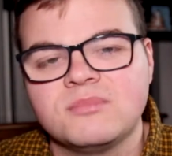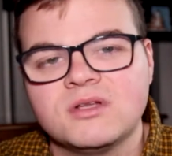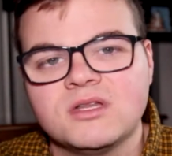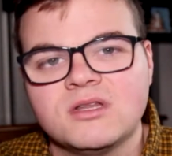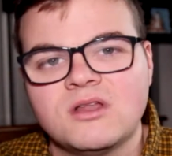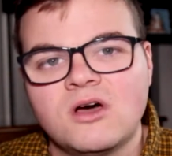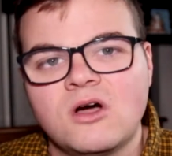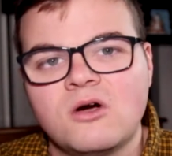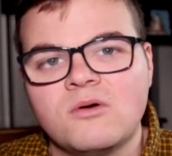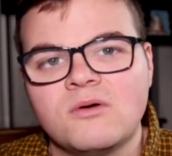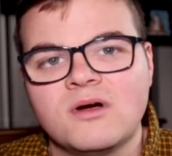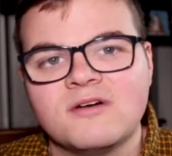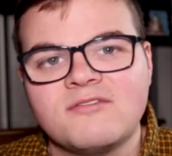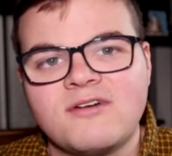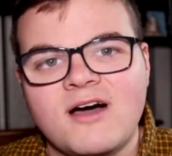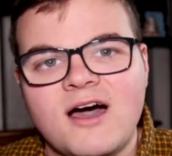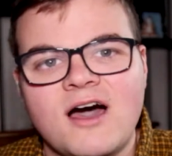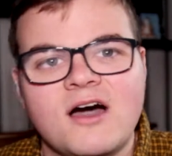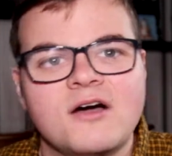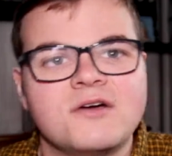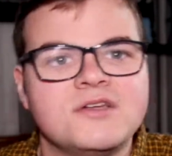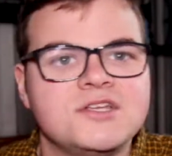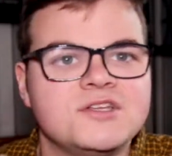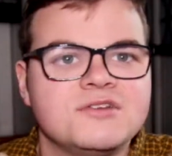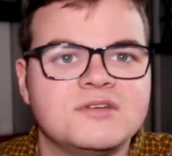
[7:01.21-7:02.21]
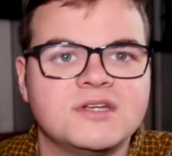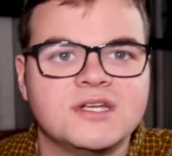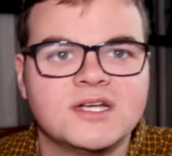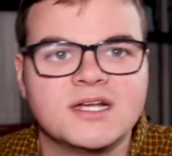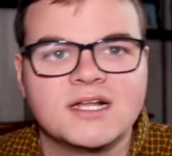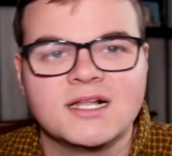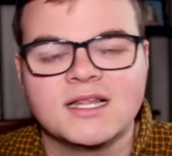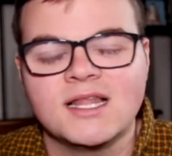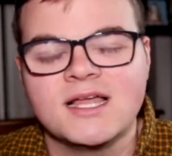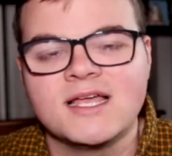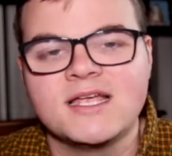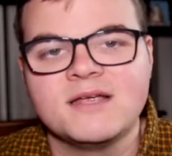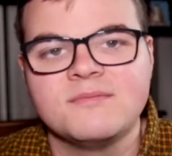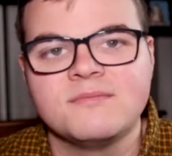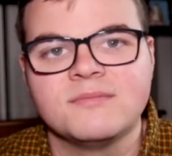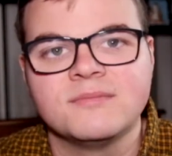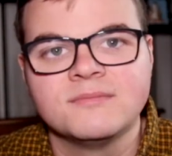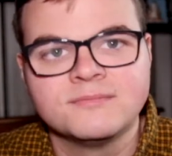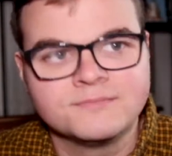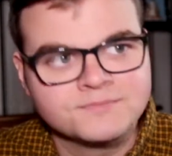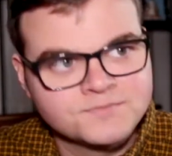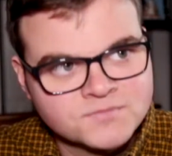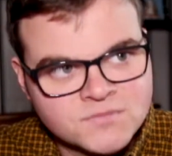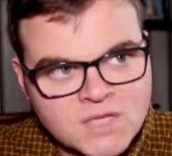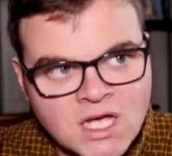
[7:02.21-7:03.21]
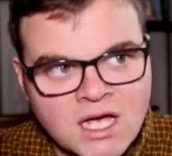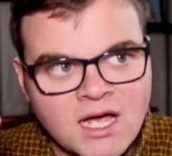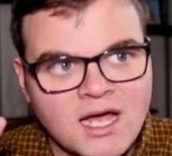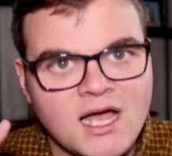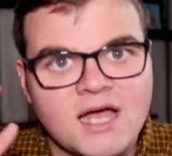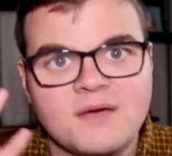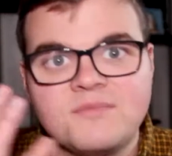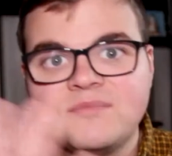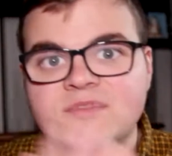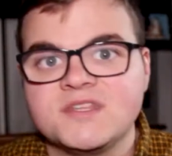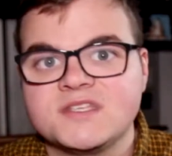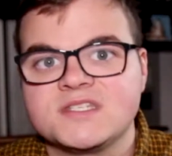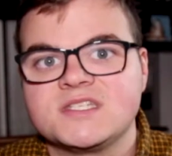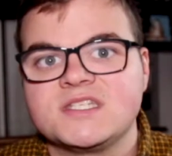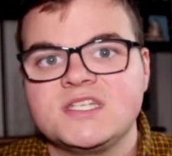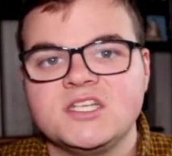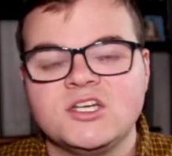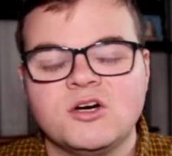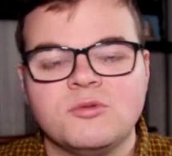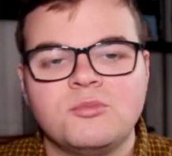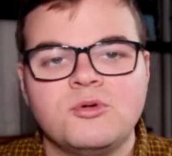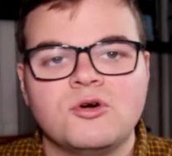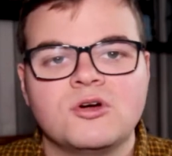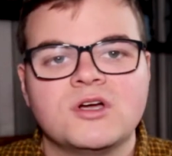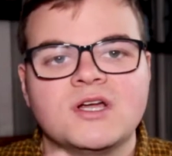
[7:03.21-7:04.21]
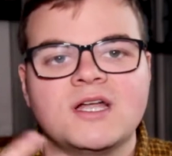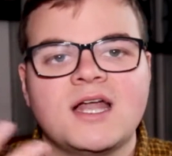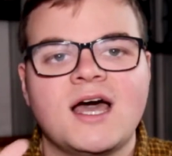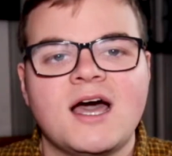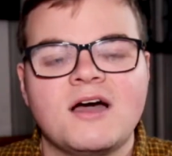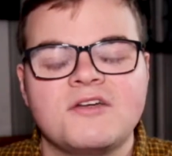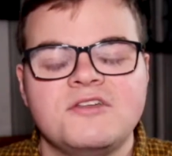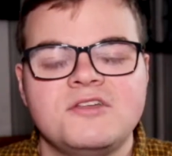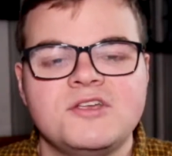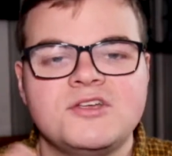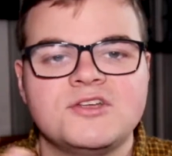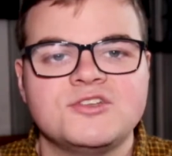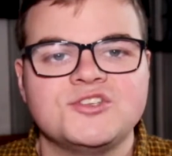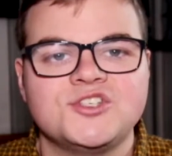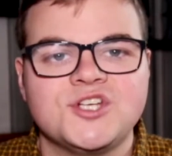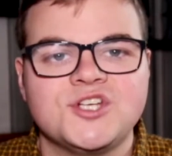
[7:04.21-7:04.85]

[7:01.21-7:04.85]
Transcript: below of how you can claim the steelbook and how you can